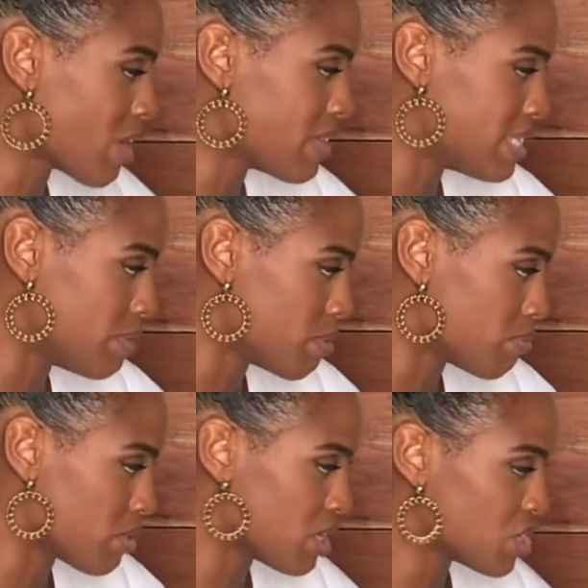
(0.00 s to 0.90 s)
the
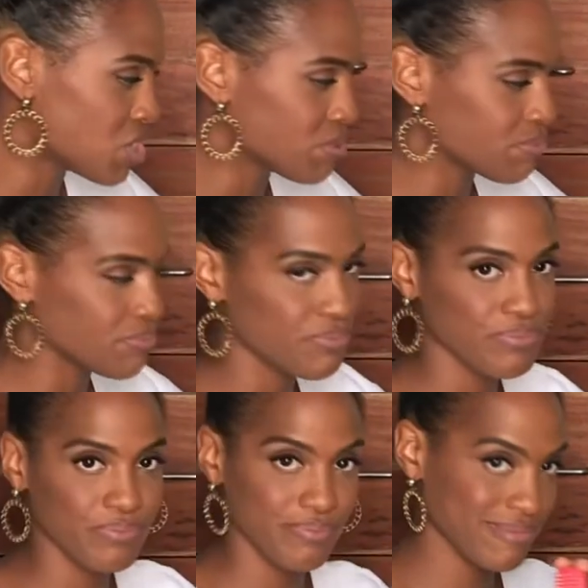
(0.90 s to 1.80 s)
Denman brush
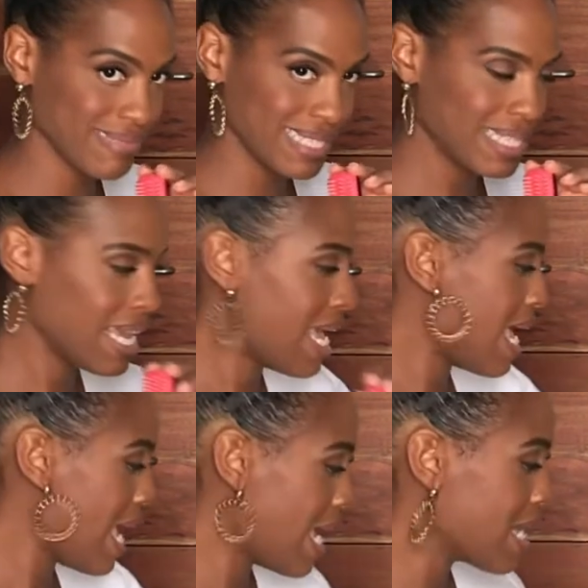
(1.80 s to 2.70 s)

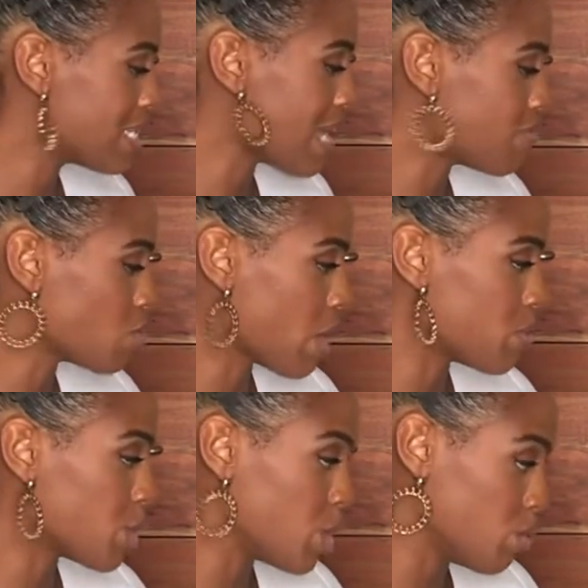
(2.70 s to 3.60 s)
and I've
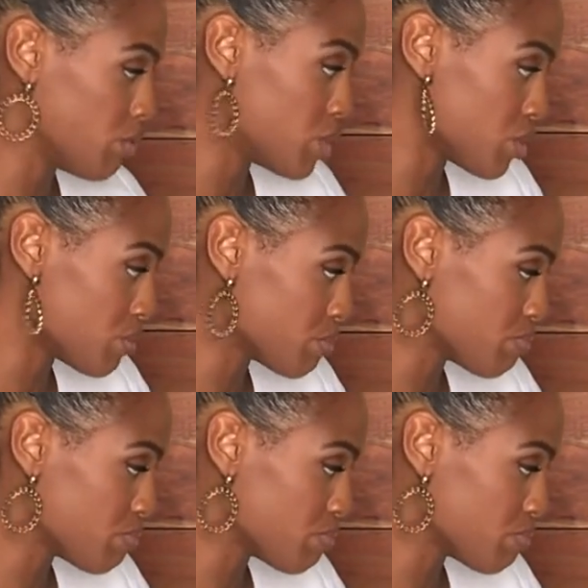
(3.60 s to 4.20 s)
tried the Q-redew